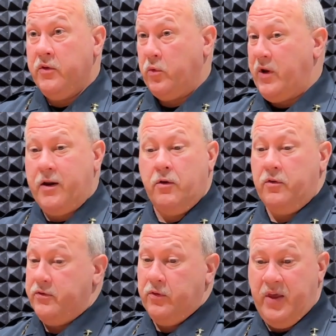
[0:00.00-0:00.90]
So not
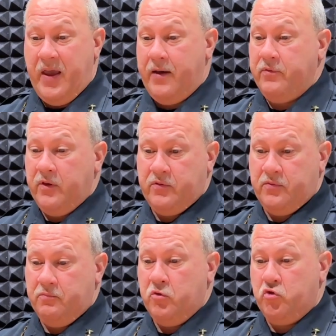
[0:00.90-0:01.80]
only do they have this
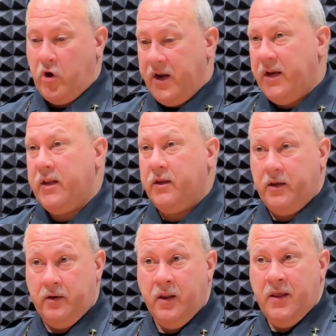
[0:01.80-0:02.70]

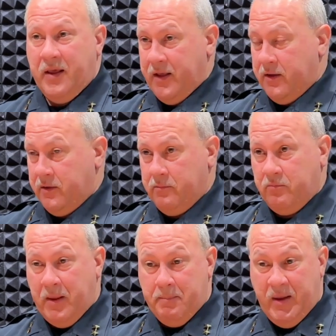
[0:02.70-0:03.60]
training and
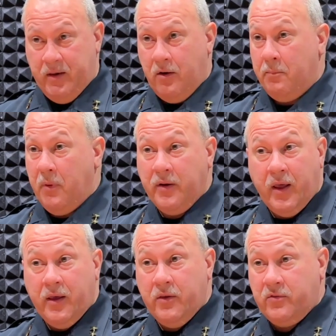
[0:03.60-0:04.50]
they meet on
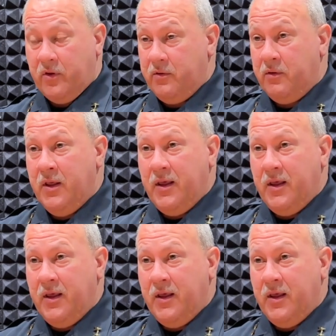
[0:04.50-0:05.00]
Mondays and